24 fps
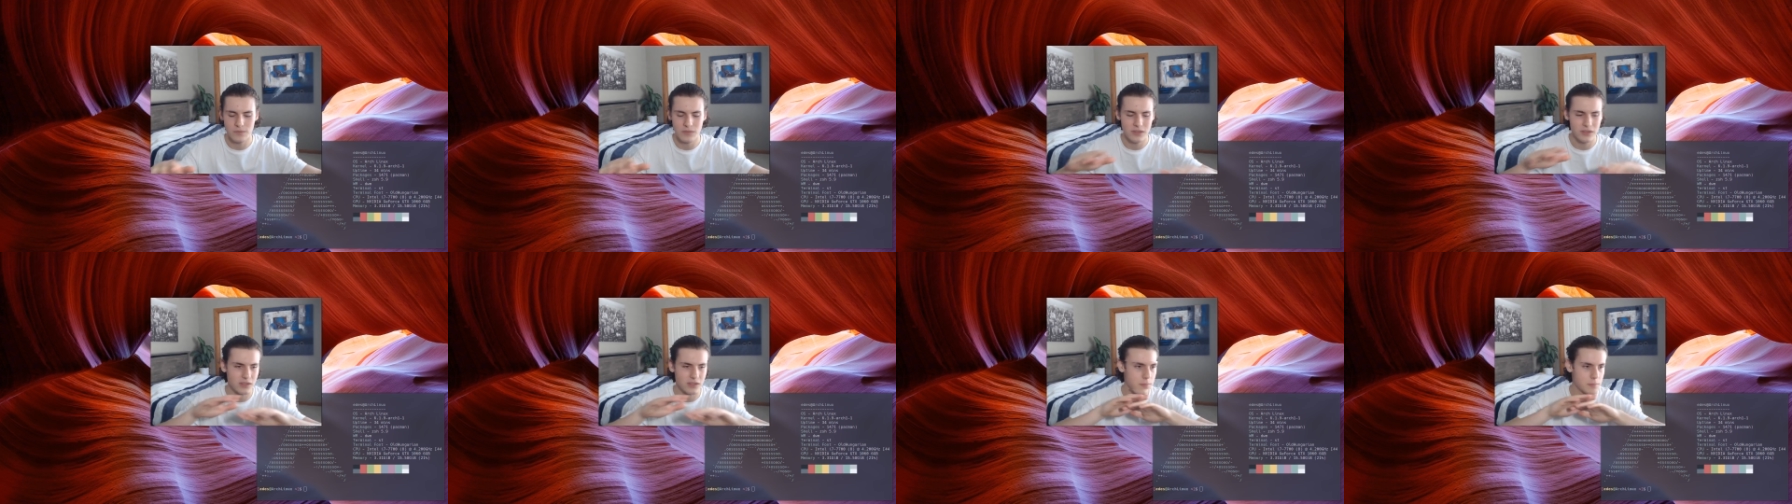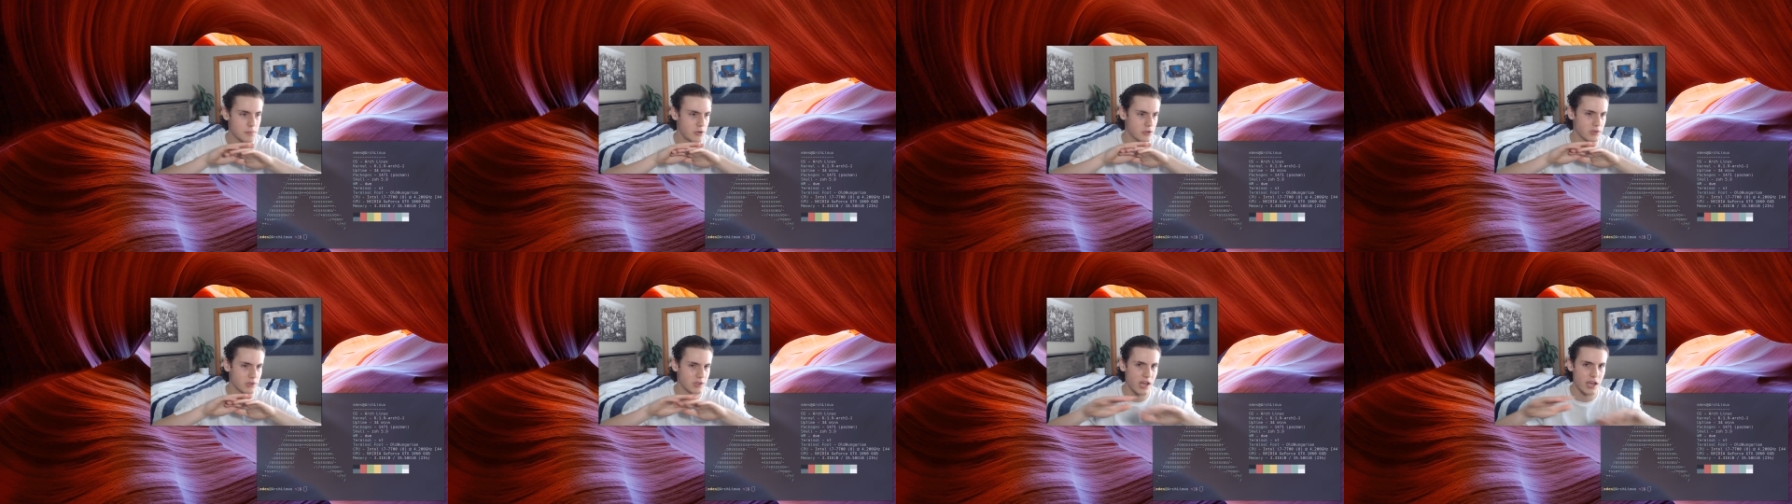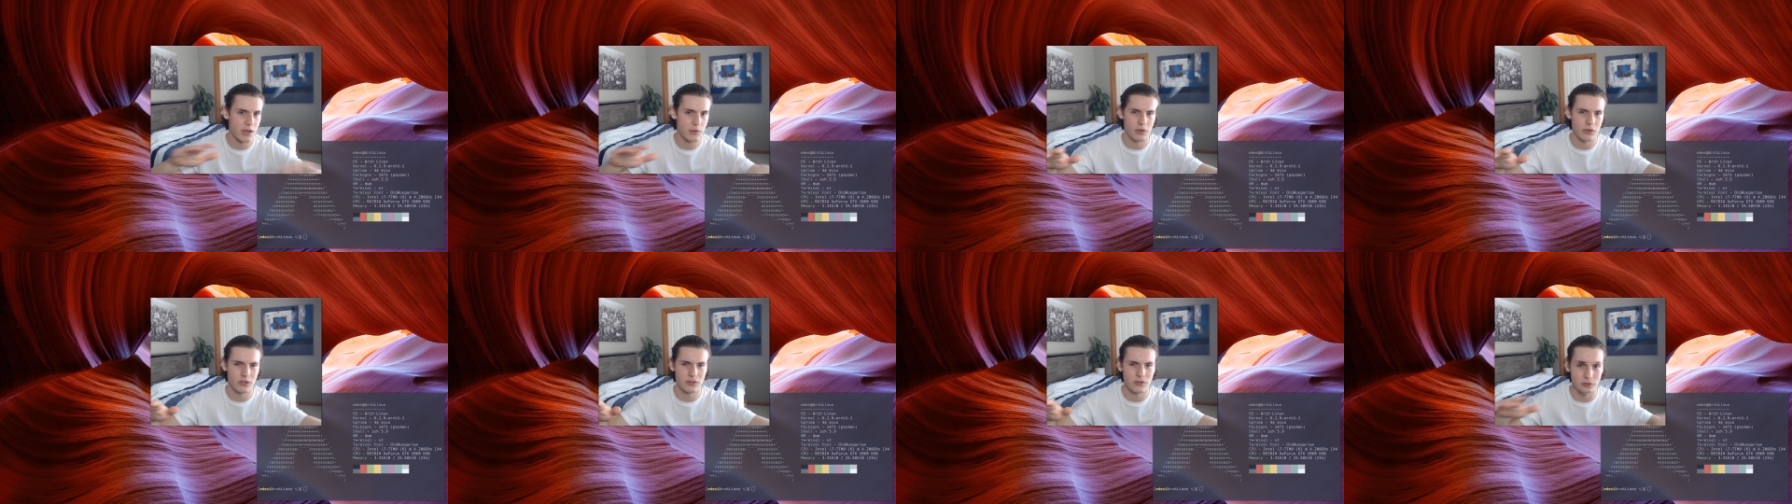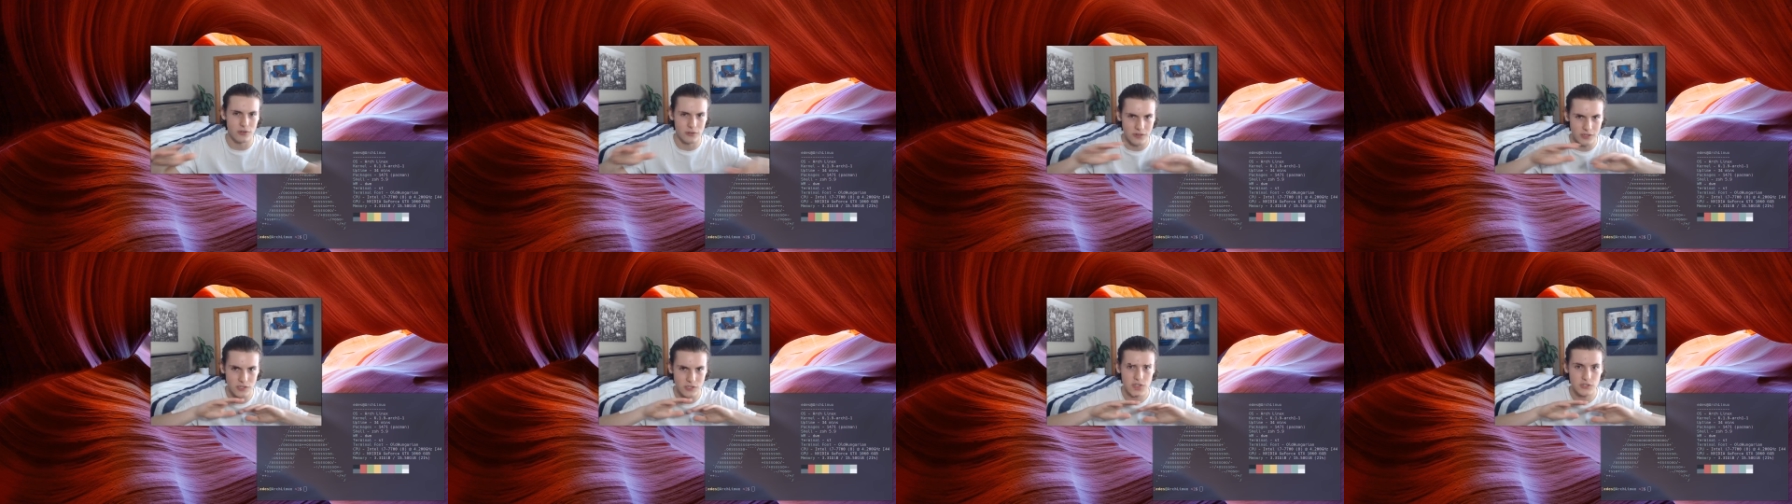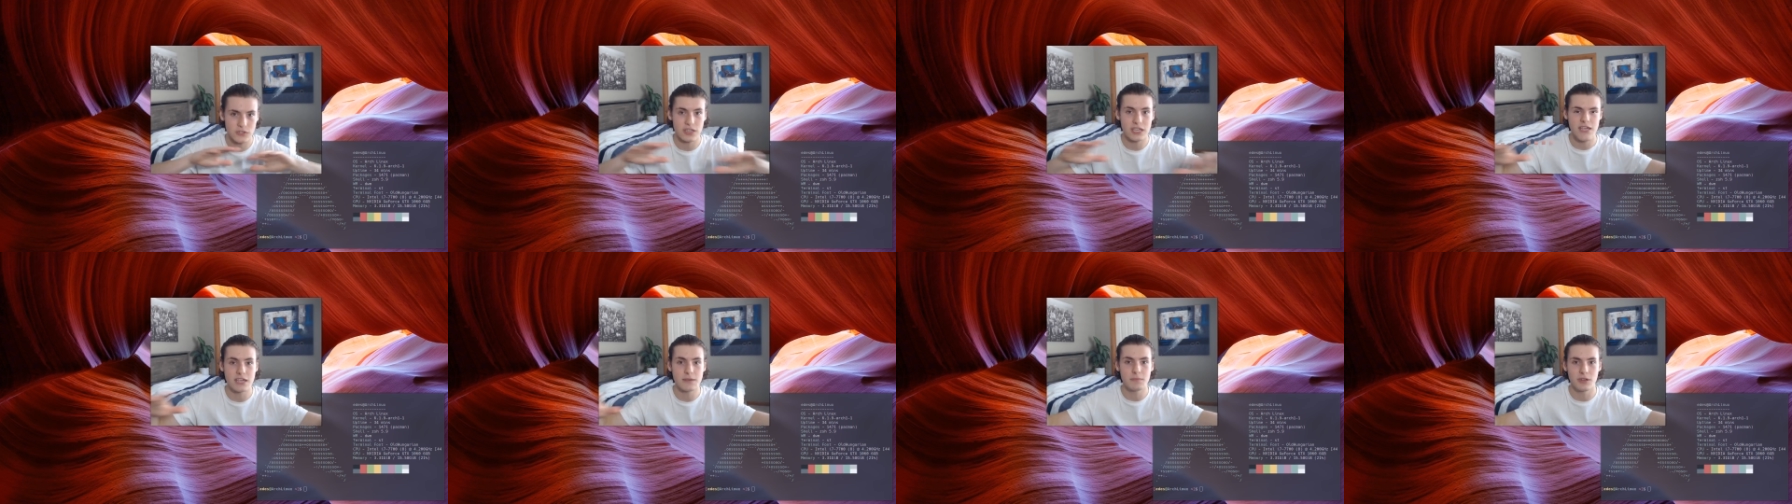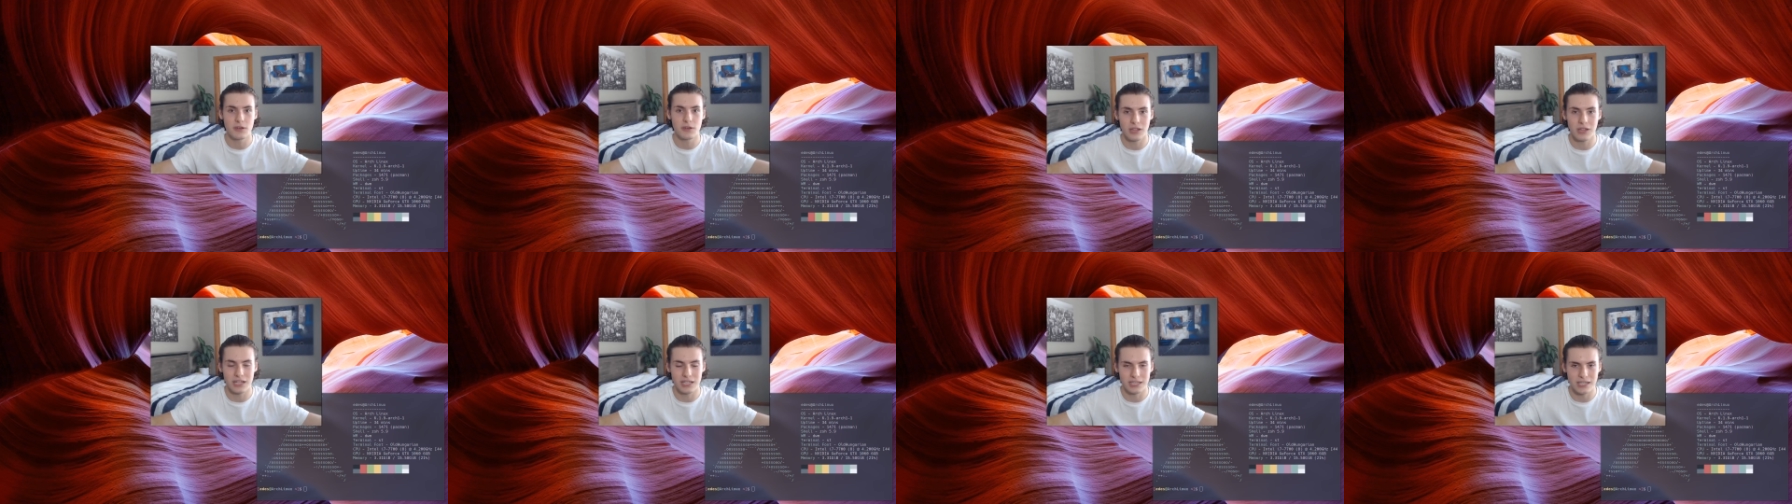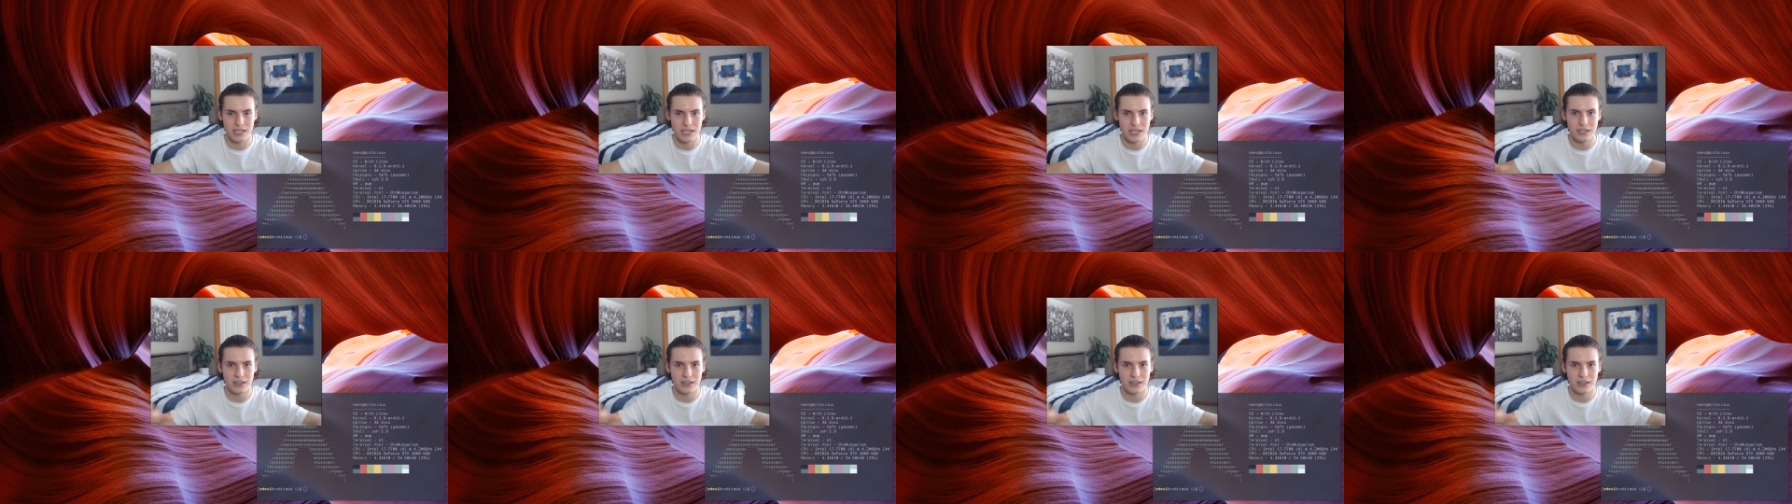They put a lightweight, you know, they just keep it clean.